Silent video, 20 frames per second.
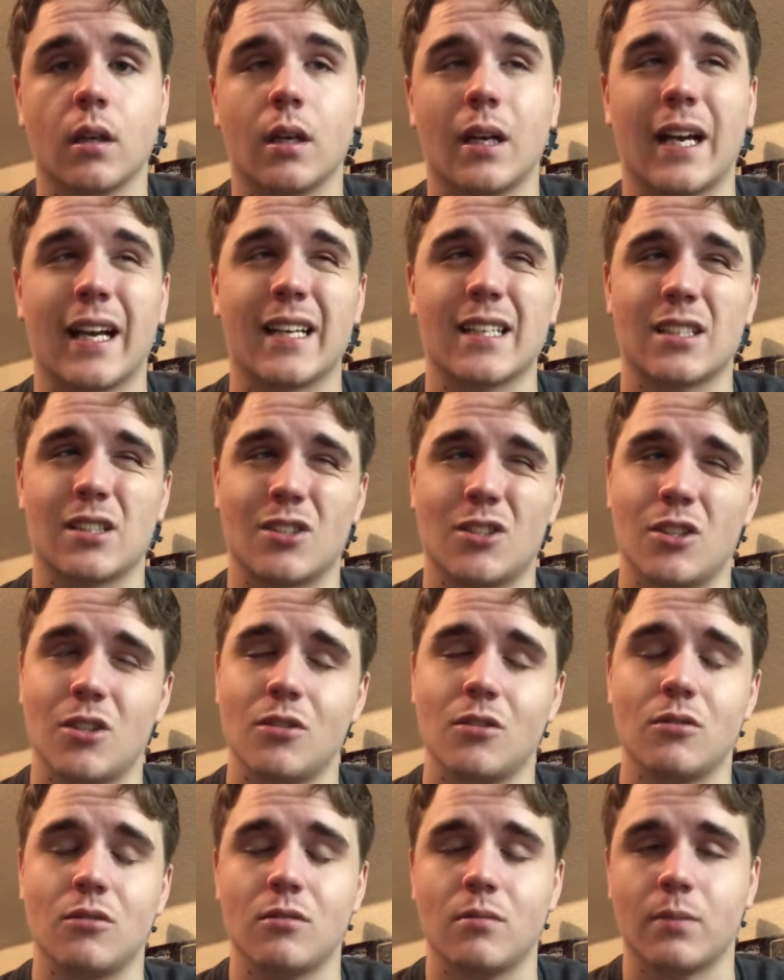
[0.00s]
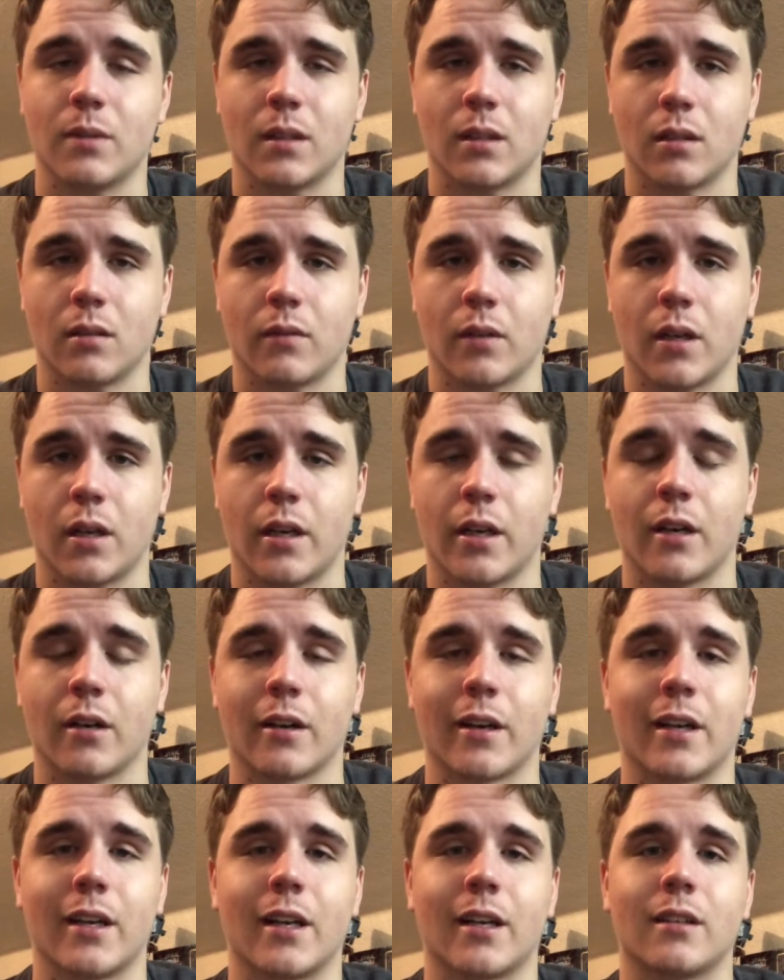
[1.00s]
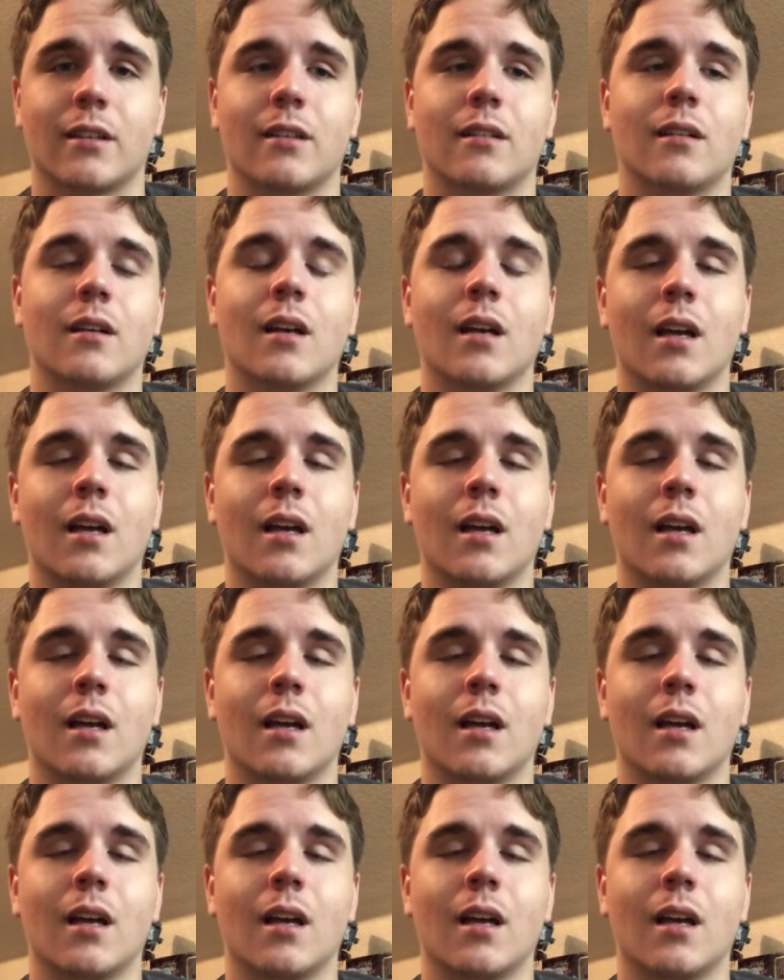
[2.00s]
I guess two, but they're very interconnected.